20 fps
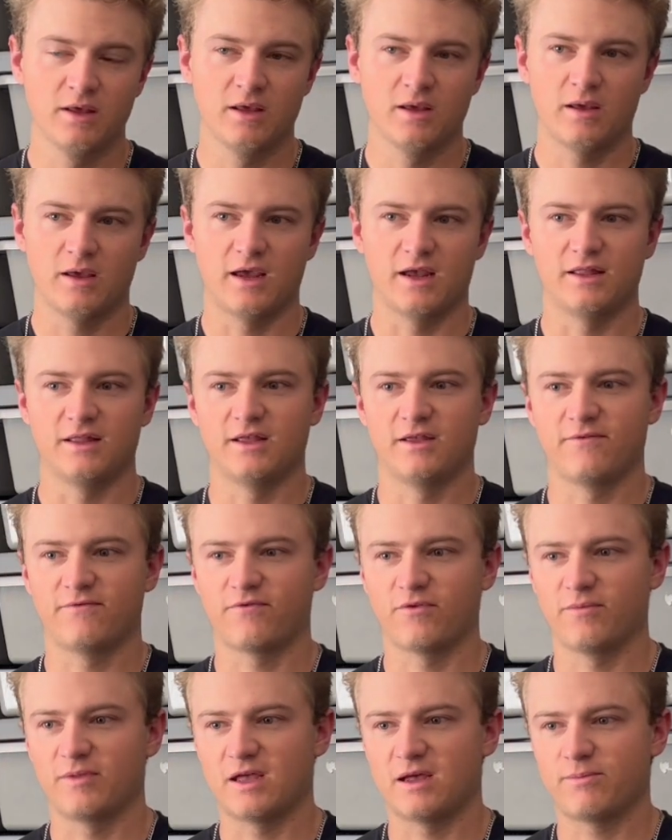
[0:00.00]
And then
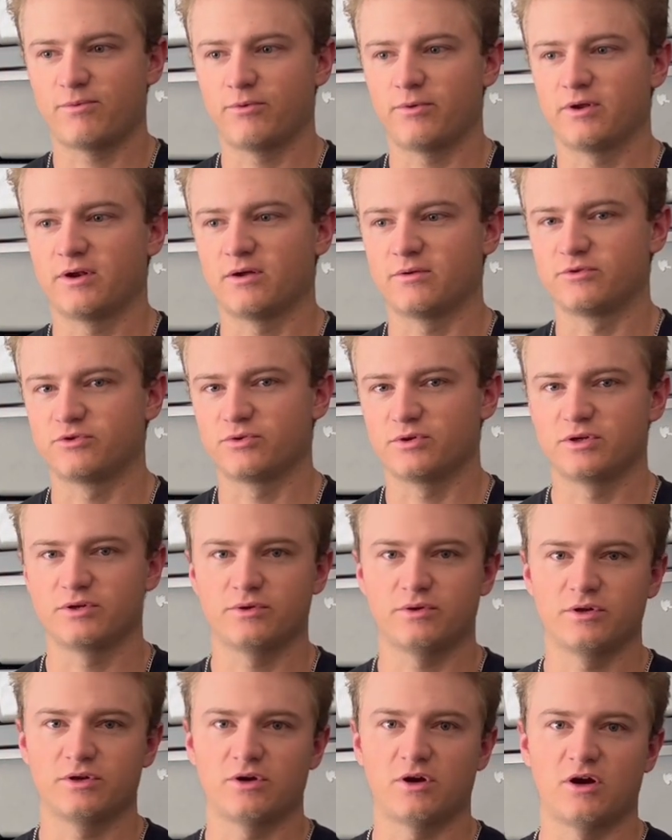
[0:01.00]
from that point, I'll
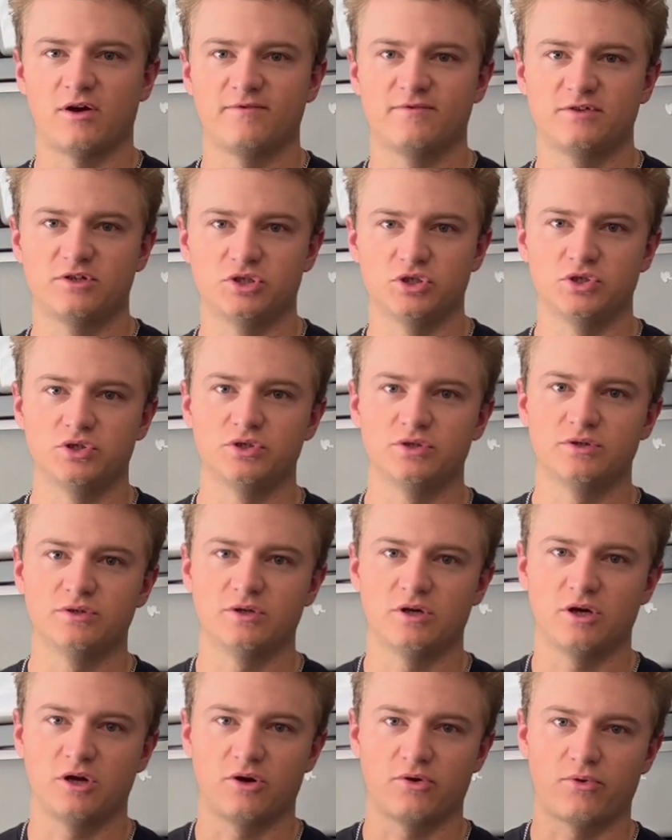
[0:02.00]
dwindle it off to
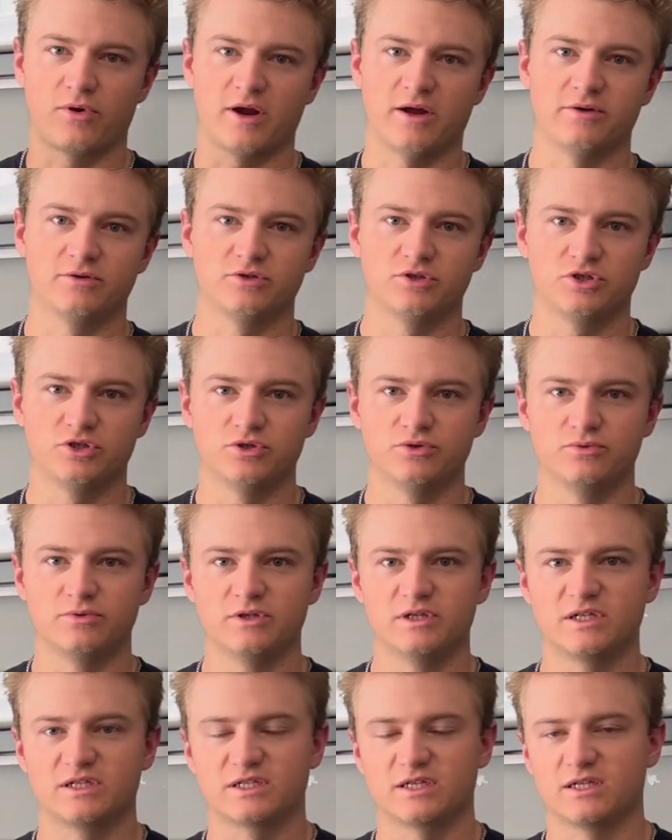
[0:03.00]
around 2
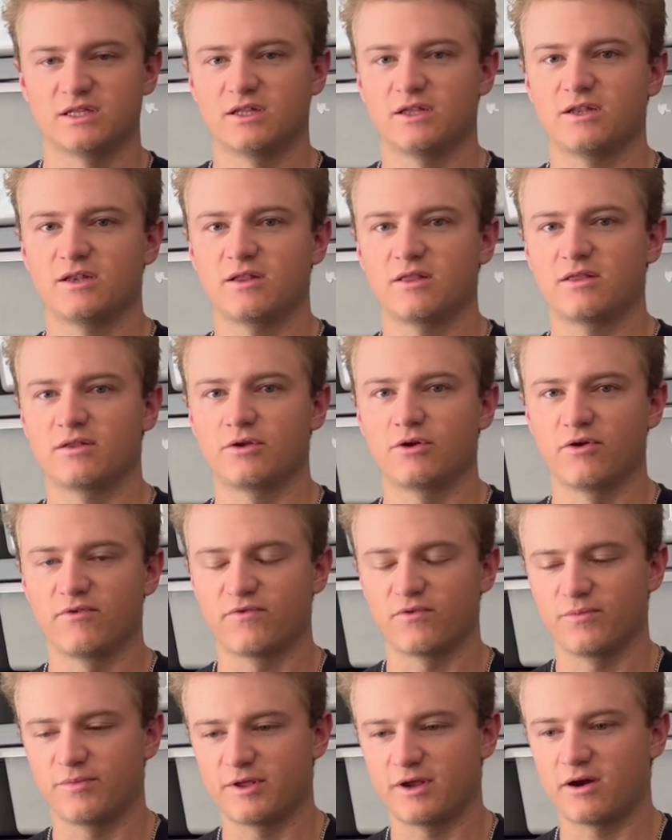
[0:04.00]
weeks and then go
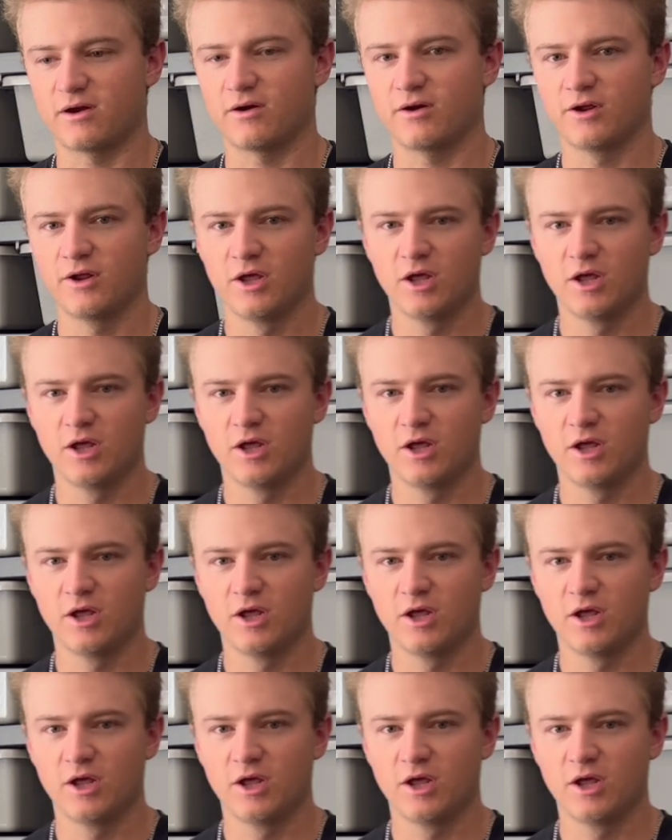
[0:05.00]
from there.